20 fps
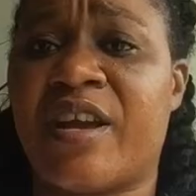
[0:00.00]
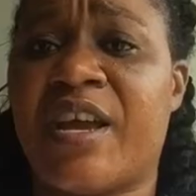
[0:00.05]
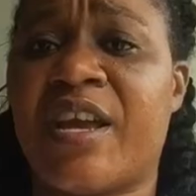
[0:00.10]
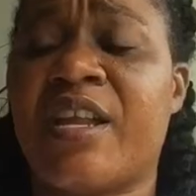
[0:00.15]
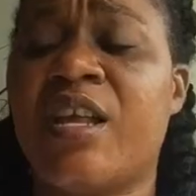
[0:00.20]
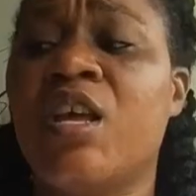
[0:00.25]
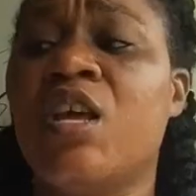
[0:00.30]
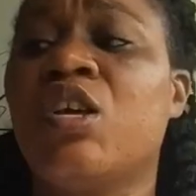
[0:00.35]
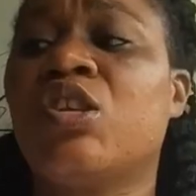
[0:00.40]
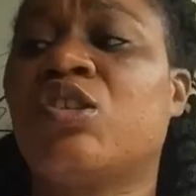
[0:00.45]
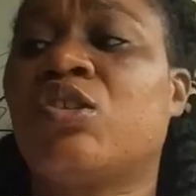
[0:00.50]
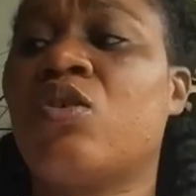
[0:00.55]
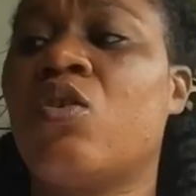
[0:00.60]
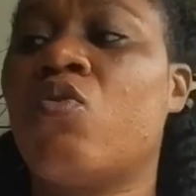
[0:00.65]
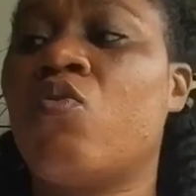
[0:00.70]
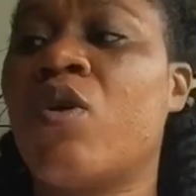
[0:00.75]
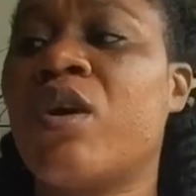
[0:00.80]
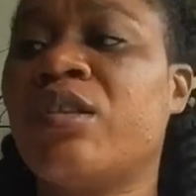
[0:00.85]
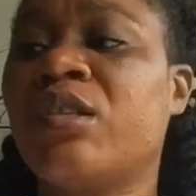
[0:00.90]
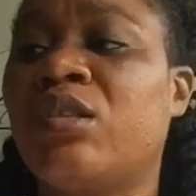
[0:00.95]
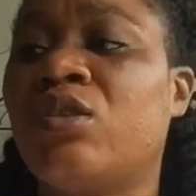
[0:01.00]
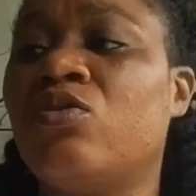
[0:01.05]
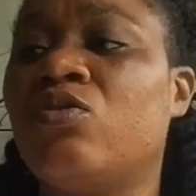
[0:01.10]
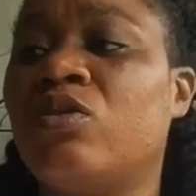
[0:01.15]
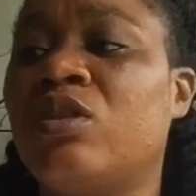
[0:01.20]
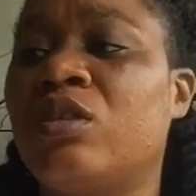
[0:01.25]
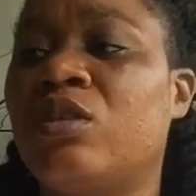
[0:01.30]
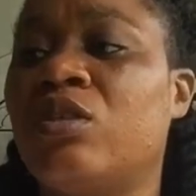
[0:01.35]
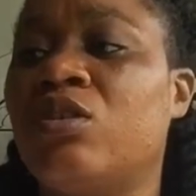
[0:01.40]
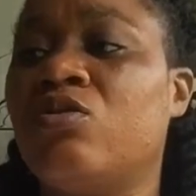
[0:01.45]
right, so once
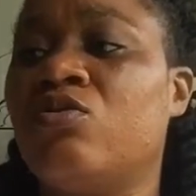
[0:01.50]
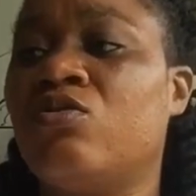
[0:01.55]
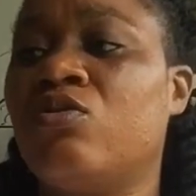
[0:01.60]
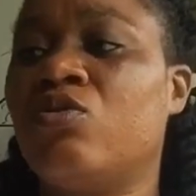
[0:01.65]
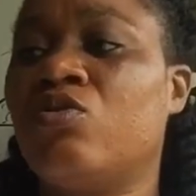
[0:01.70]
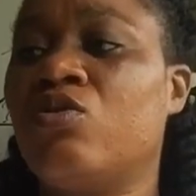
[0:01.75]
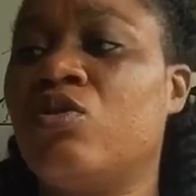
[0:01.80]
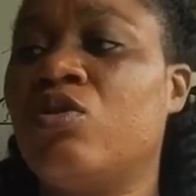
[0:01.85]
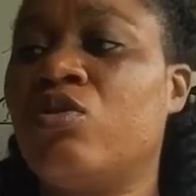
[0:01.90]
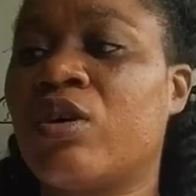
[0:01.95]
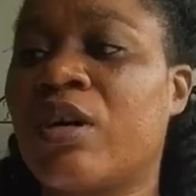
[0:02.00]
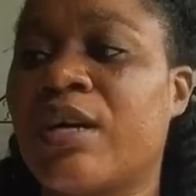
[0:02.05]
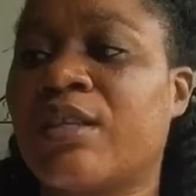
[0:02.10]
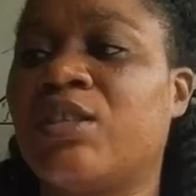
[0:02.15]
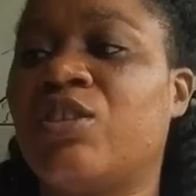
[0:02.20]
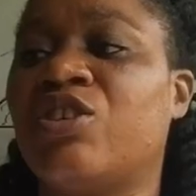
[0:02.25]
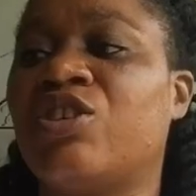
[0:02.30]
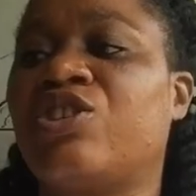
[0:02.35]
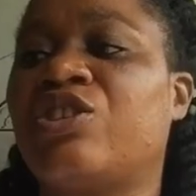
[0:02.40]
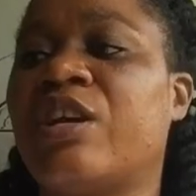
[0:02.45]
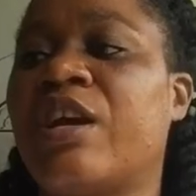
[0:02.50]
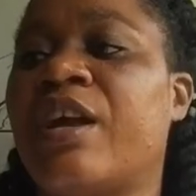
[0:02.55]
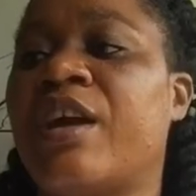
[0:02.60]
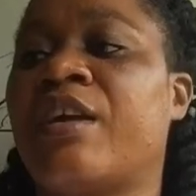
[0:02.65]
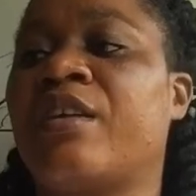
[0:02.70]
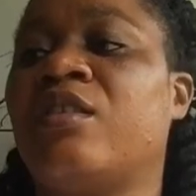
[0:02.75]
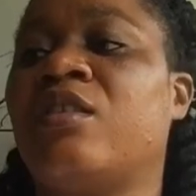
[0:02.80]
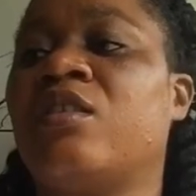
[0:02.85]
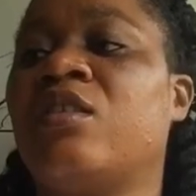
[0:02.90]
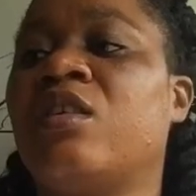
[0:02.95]
you look at your
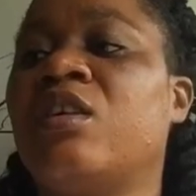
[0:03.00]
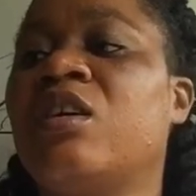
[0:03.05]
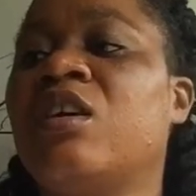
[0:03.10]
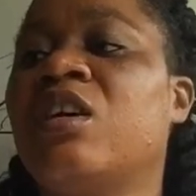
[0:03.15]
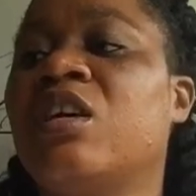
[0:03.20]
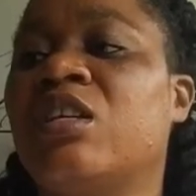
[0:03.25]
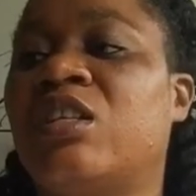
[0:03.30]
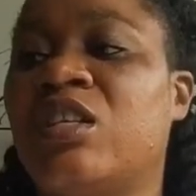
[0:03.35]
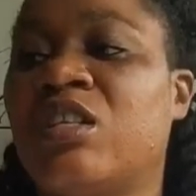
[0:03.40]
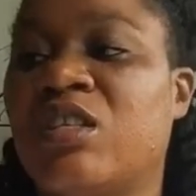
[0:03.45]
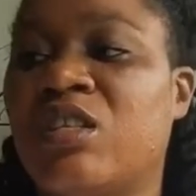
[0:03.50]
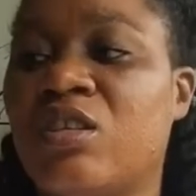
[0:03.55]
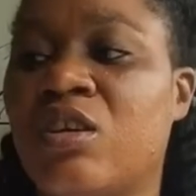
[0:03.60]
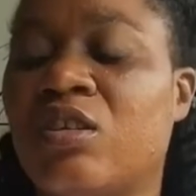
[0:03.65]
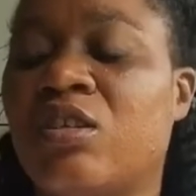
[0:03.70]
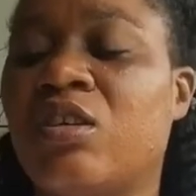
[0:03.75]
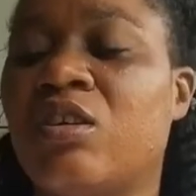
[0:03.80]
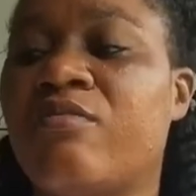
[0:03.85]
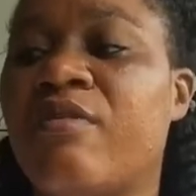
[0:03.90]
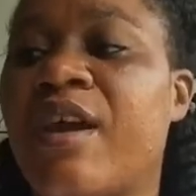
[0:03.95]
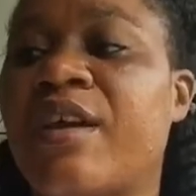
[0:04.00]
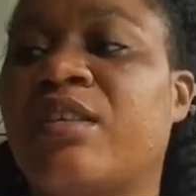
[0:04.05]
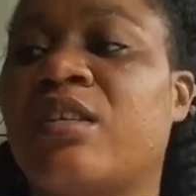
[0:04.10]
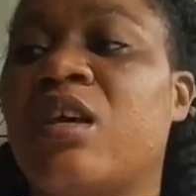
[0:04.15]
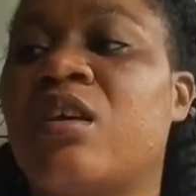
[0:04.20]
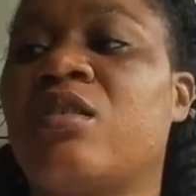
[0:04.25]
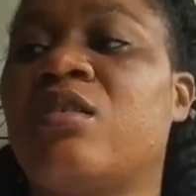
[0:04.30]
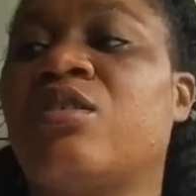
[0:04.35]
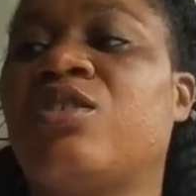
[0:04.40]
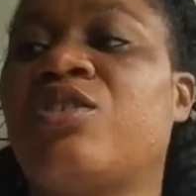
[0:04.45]
triangle, it is not a right
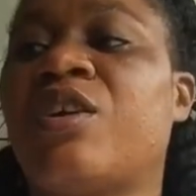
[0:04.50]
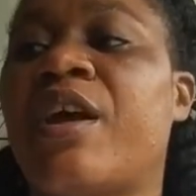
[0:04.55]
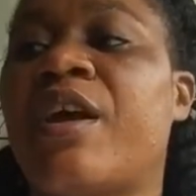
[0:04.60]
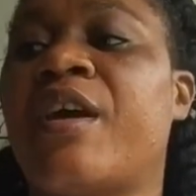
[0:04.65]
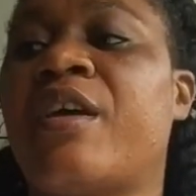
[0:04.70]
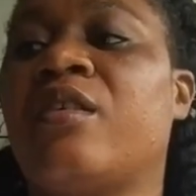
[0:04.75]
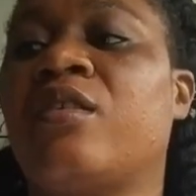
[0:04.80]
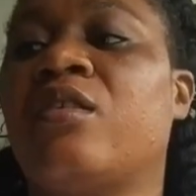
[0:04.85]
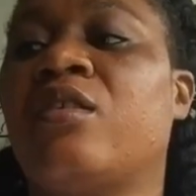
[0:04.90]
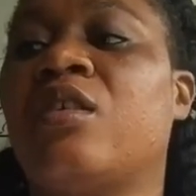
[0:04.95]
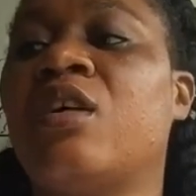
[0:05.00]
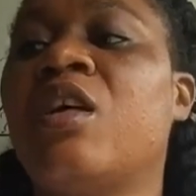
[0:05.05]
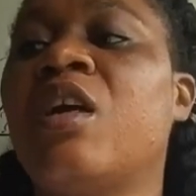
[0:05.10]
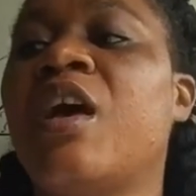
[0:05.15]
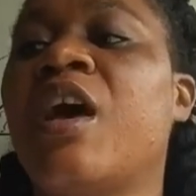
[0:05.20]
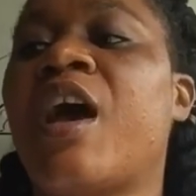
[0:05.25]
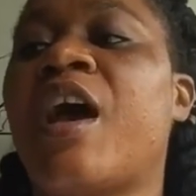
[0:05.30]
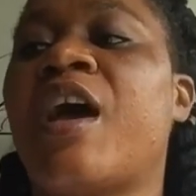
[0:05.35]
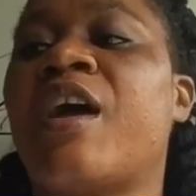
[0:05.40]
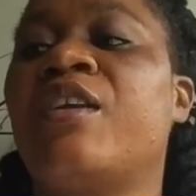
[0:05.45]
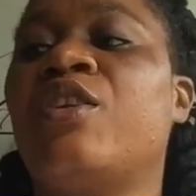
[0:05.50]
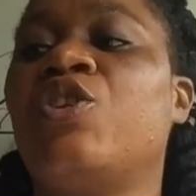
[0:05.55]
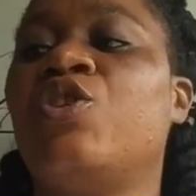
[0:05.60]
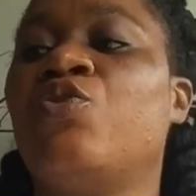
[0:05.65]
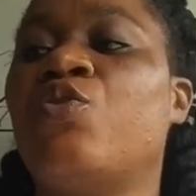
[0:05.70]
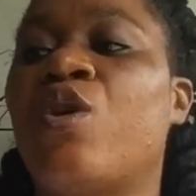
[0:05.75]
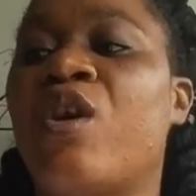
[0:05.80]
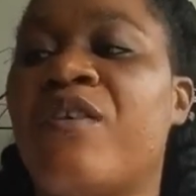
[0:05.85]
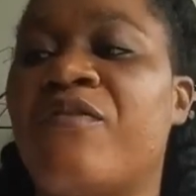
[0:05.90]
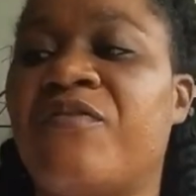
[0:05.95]
angle triangle, and
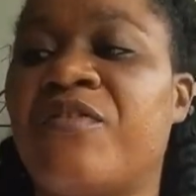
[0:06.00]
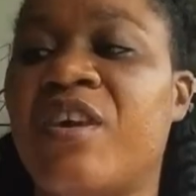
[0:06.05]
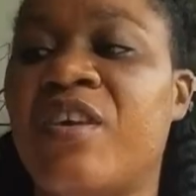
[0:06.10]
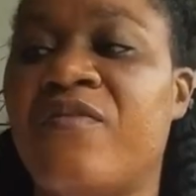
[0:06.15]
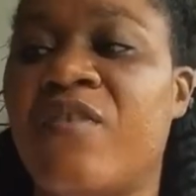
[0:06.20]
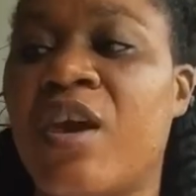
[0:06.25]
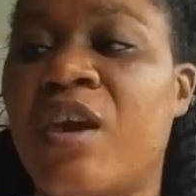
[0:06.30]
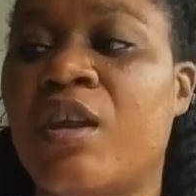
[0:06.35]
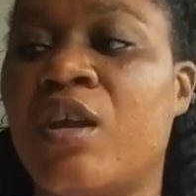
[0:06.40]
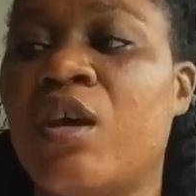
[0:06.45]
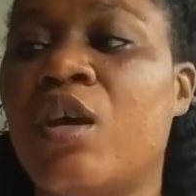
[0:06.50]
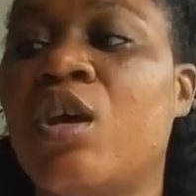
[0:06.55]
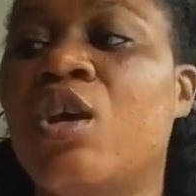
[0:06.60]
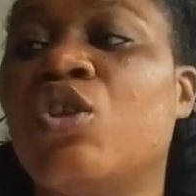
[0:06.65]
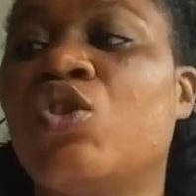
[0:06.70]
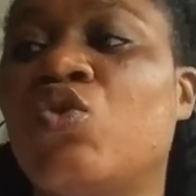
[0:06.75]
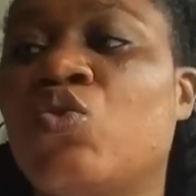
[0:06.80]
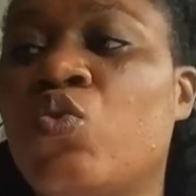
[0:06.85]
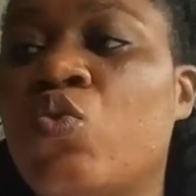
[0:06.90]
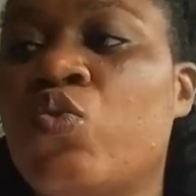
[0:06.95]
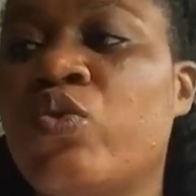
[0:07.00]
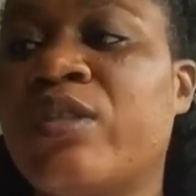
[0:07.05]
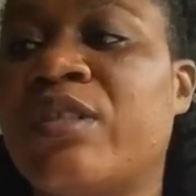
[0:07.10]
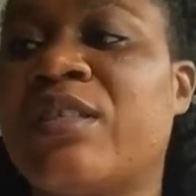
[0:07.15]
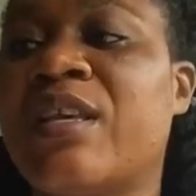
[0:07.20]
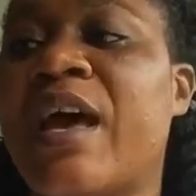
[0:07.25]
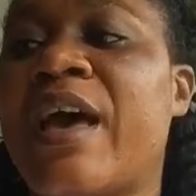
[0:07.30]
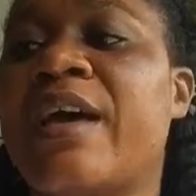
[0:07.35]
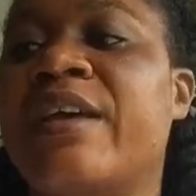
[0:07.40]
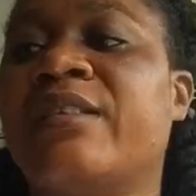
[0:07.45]
you have given two
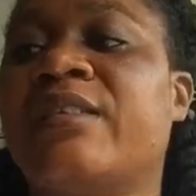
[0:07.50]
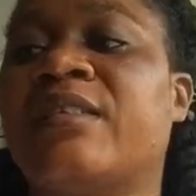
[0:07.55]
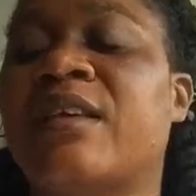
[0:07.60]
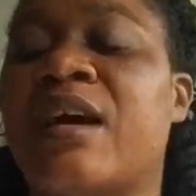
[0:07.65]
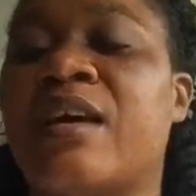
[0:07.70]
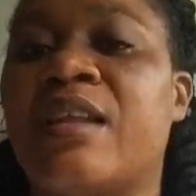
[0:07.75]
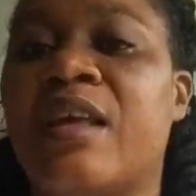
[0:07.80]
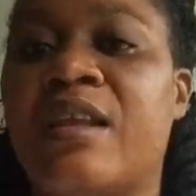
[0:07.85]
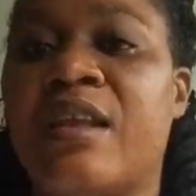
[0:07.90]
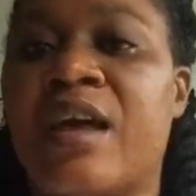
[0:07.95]
sides and